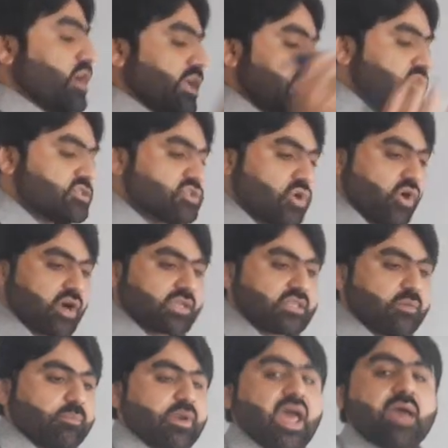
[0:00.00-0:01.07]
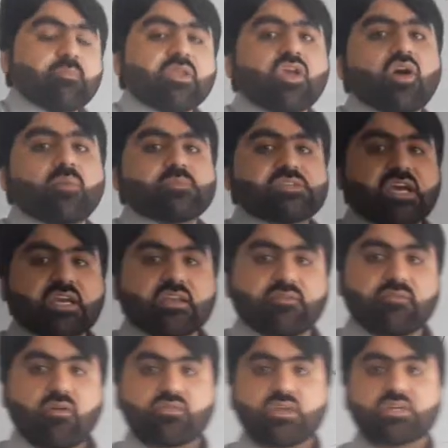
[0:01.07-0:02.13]
in short, the primary
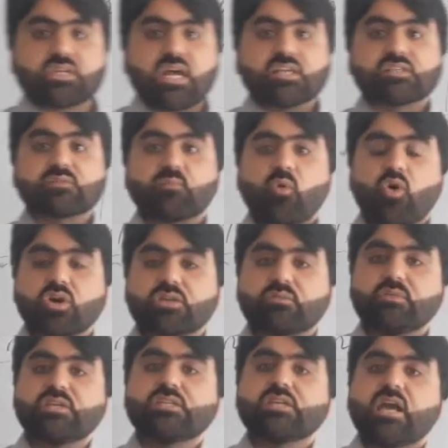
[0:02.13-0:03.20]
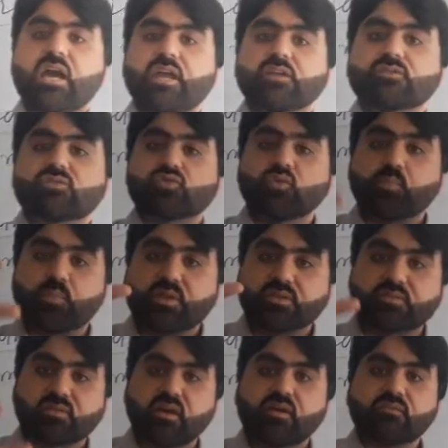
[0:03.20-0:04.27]
objective of the transport media is to
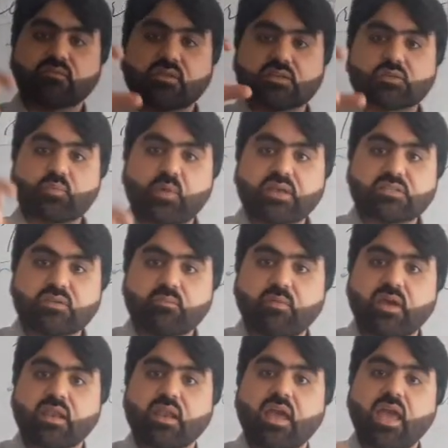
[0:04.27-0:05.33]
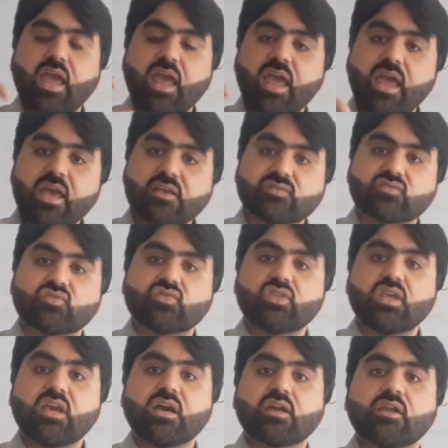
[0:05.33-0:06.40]
preserve the specimen as
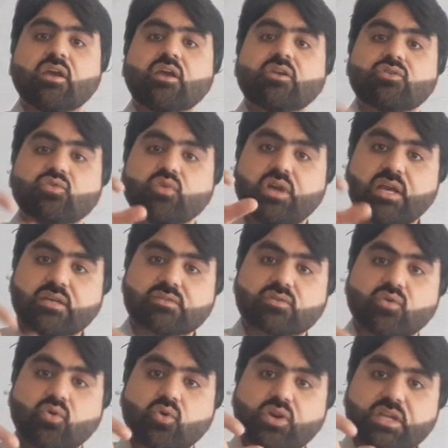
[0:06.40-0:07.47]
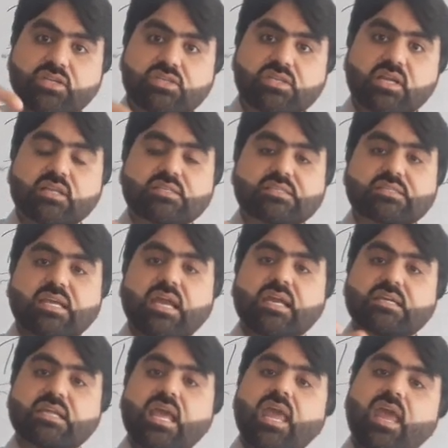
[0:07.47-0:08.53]
near to its original
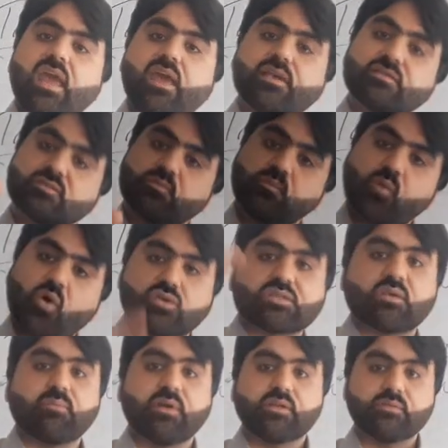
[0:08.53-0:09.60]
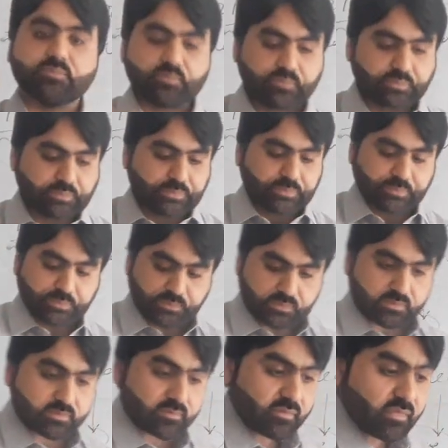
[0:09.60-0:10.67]
state as possible.
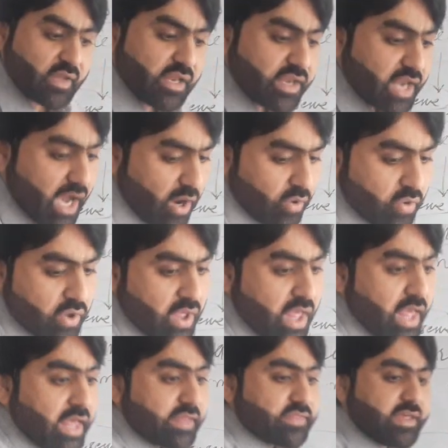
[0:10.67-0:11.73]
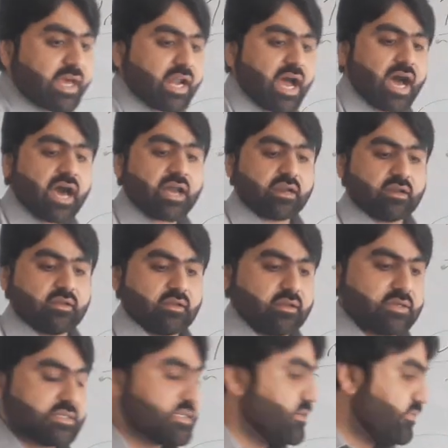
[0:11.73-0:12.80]
Now, there are
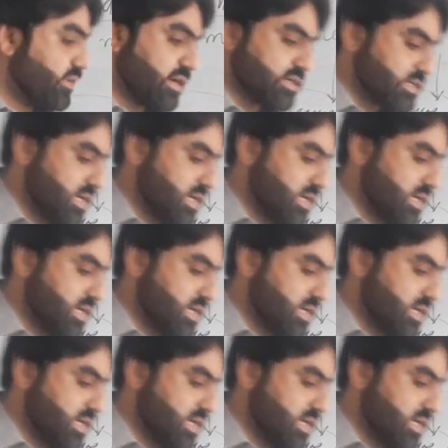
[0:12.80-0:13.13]
different